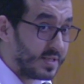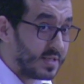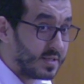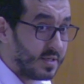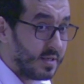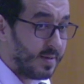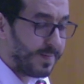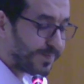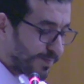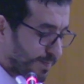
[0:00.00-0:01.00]
is
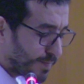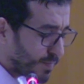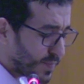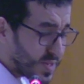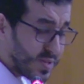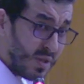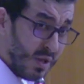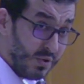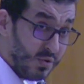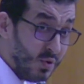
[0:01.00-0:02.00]

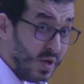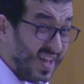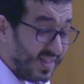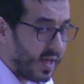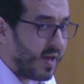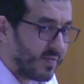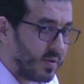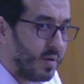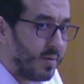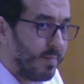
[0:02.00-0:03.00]
new. They have
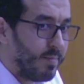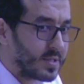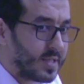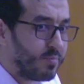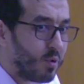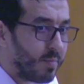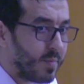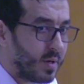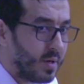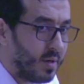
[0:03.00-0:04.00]
the maximum
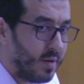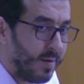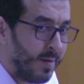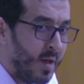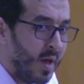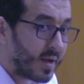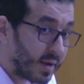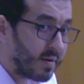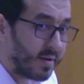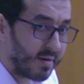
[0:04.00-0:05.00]

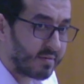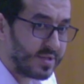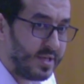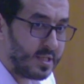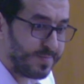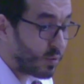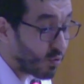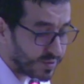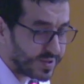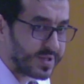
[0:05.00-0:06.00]
guarantees,
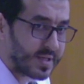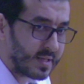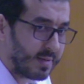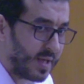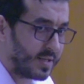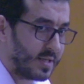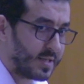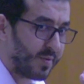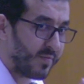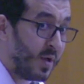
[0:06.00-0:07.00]
because the startups, as I
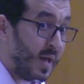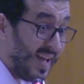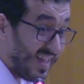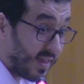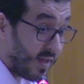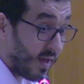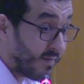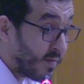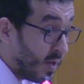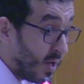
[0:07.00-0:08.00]
said before, they
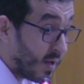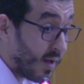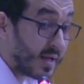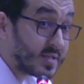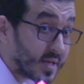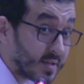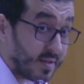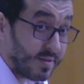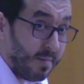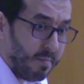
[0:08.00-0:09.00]
have
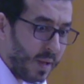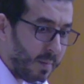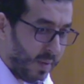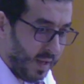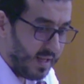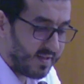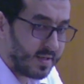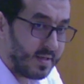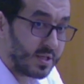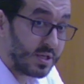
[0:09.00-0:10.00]
uncertainty. Maybe it
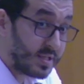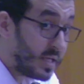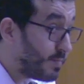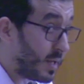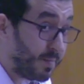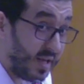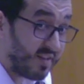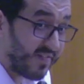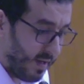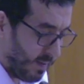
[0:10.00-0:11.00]
succeed, maybe
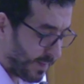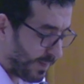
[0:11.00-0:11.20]
it fail.